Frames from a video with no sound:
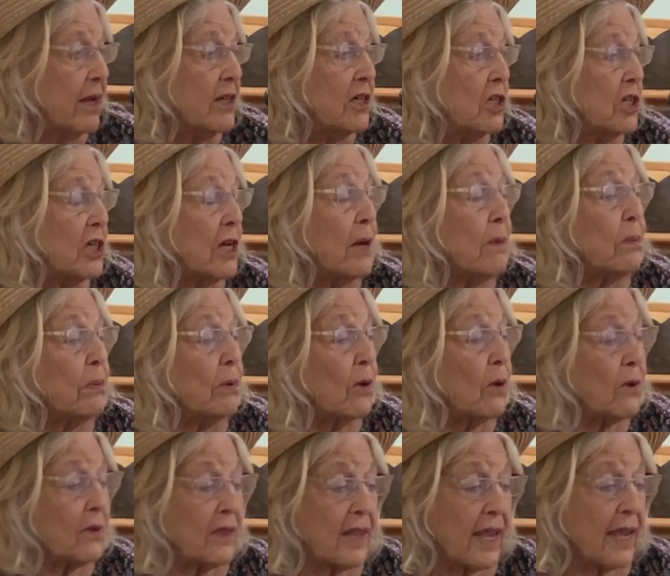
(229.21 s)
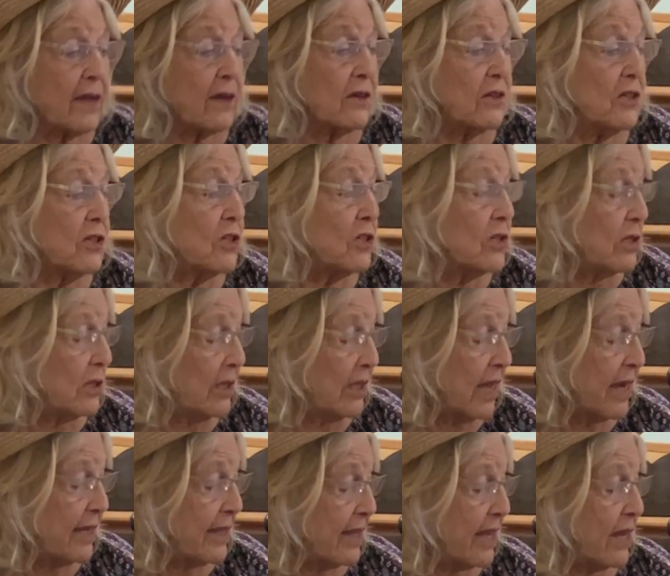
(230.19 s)
Sheep look
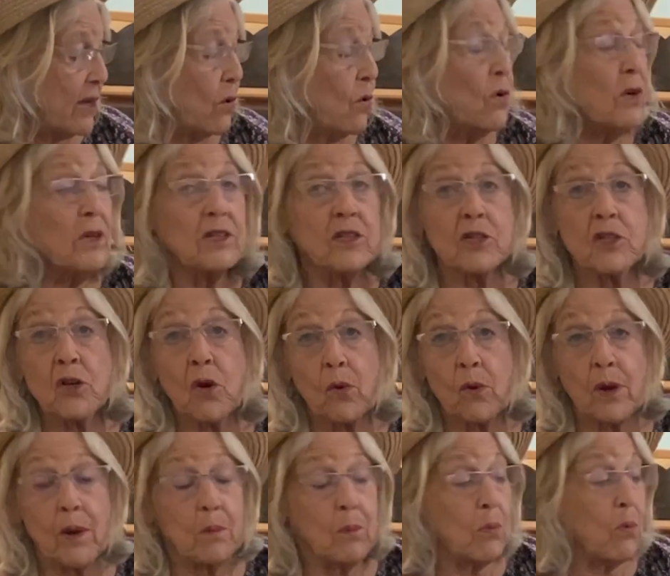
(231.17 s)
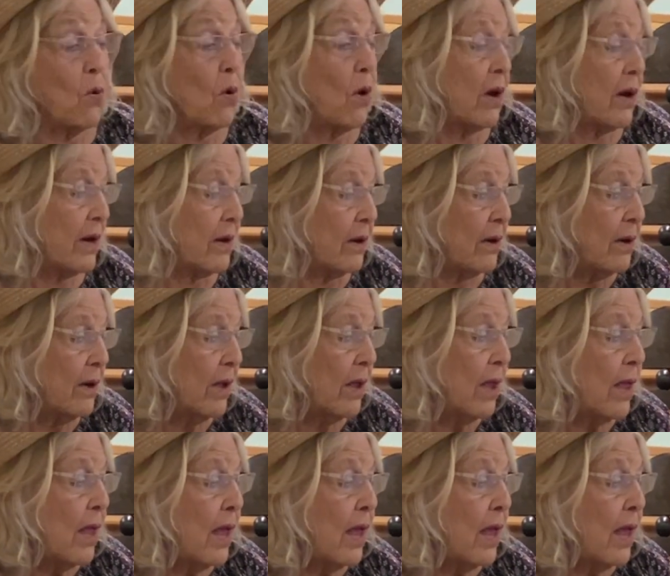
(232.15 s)
like they could soak up water,